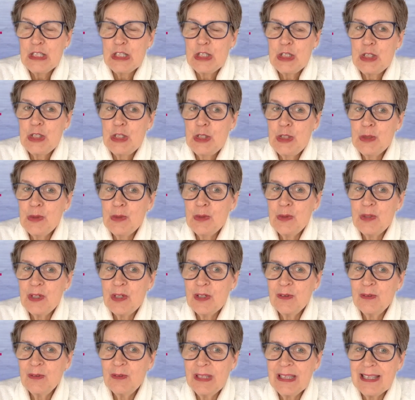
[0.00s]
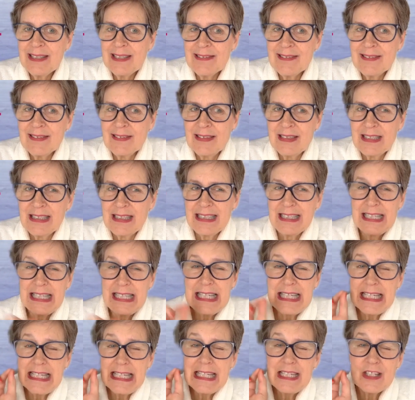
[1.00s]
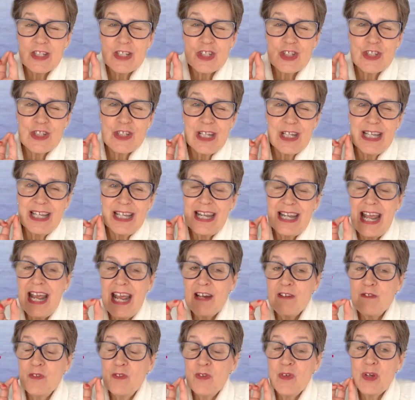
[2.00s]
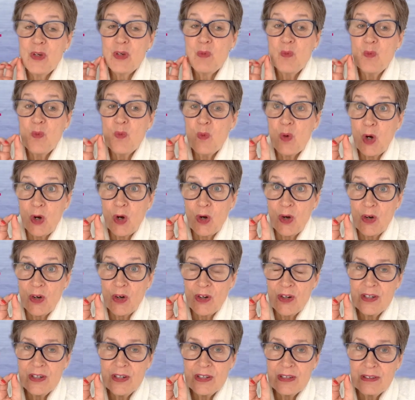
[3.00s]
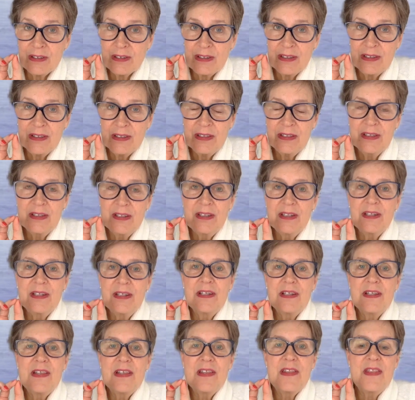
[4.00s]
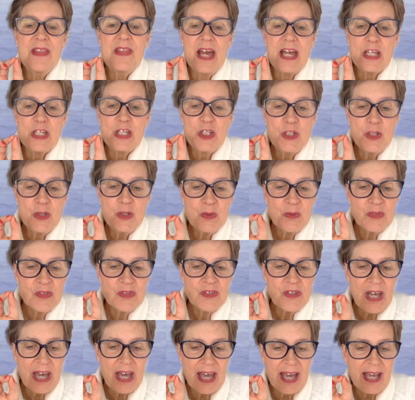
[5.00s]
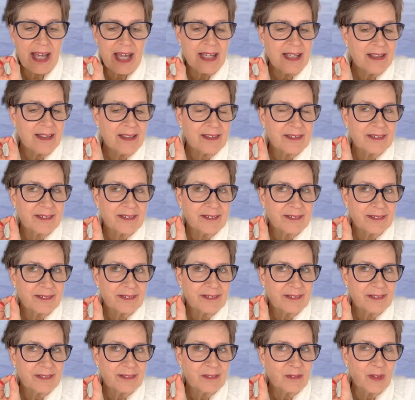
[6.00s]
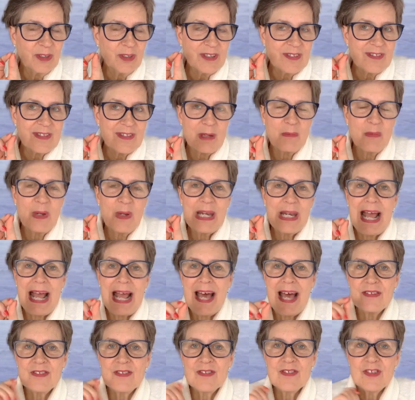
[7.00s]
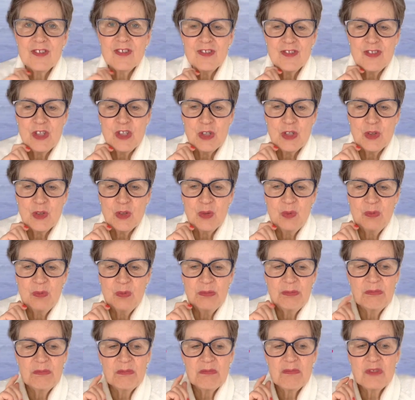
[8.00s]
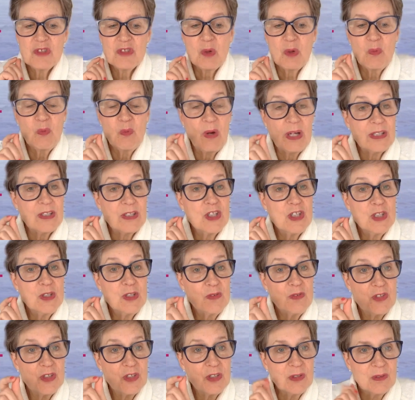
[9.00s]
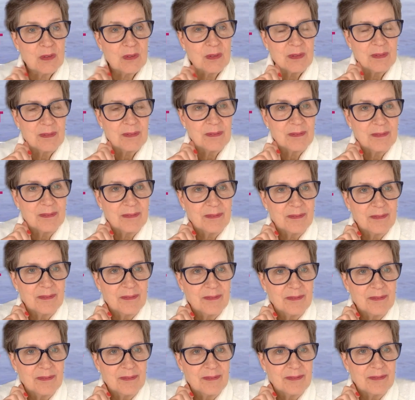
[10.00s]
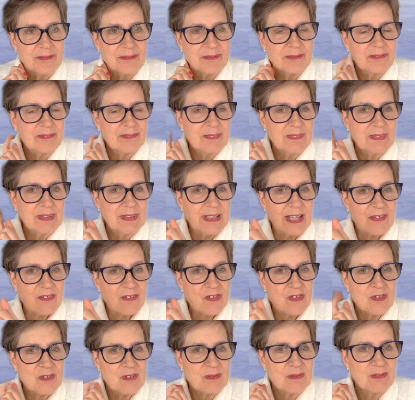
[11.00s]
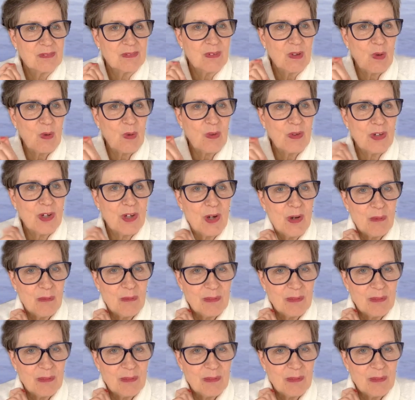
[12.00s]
Do you listen to each and every word that you say when someone asks you, So what do you do? Yes or no?